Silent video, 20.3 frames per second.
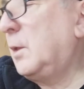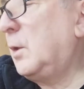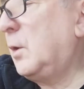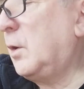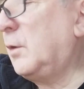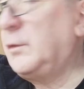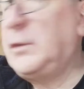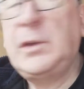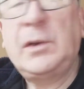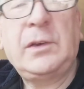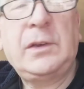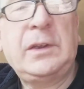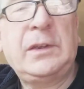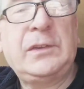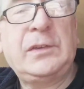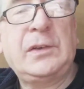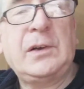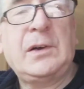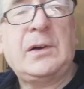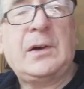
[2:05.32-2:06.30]
of your
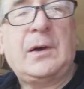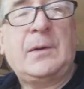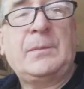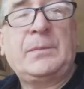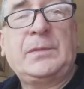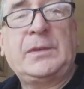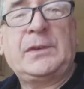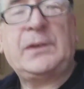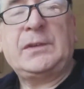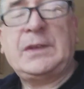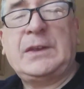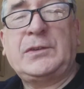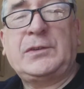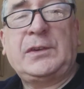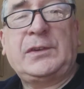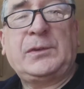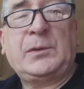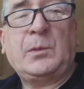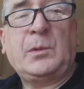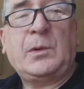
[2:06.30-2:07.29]
guitar. So that's
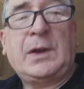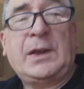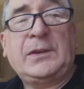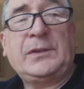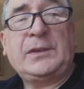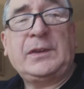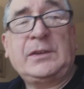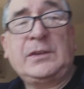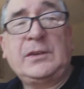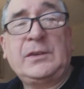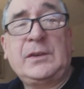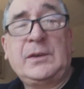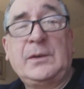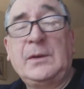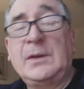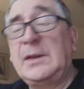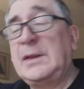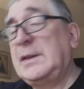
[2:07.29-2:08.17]
just a wise thing to do.